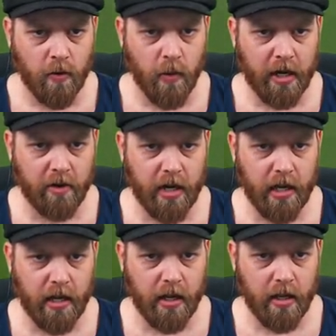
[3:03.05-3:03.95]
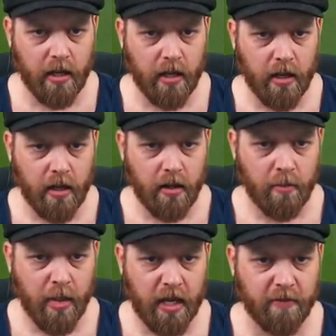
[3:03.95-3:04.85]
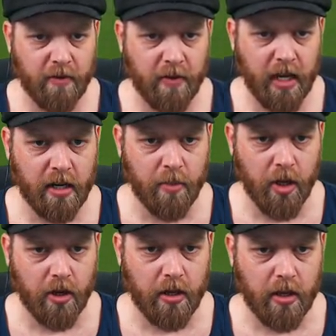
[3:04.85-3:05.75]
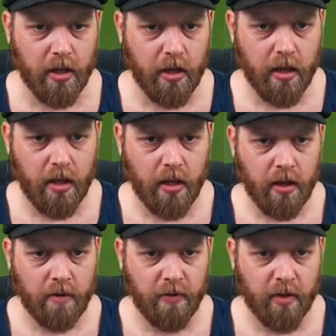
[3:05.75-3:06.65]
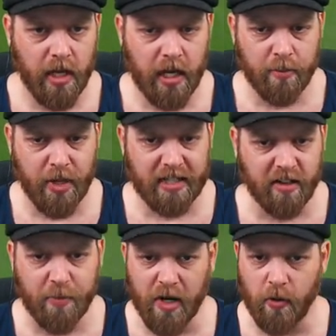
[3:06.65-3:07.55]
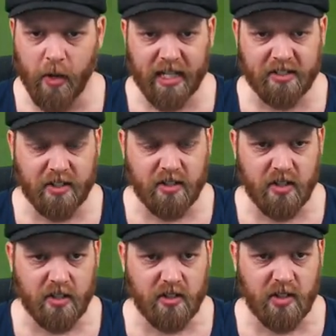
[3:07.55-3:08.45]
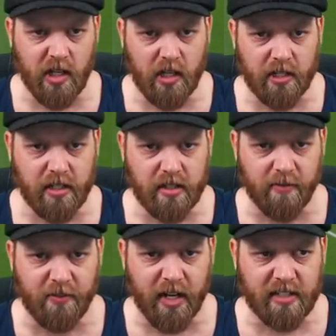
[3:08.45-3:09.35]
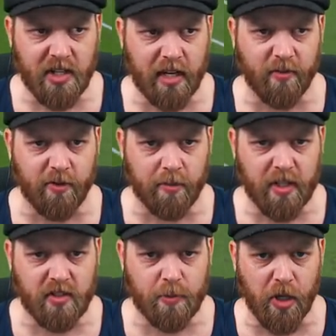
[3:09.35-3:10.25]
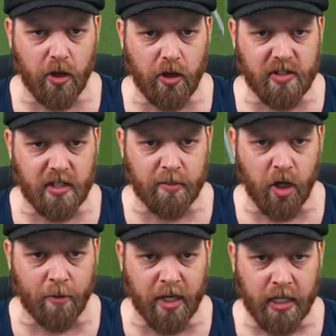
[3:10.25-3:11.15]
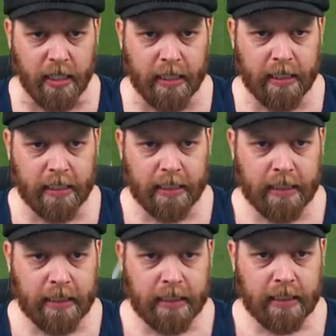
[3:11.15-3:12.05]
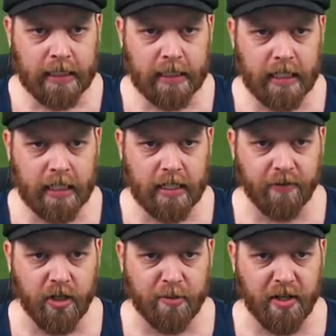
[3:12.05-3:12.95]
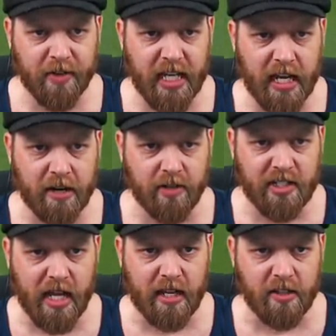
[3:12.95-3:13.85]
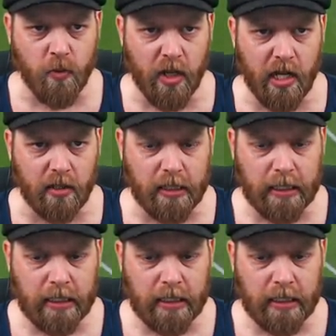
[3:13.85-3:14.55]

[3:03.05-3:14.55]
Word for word: Wera, back for Vandenberg. Guyana picked off by Winks. It's solid defence here from Spurs at the moment. Uh, they've got a bit of a counter-attack as well.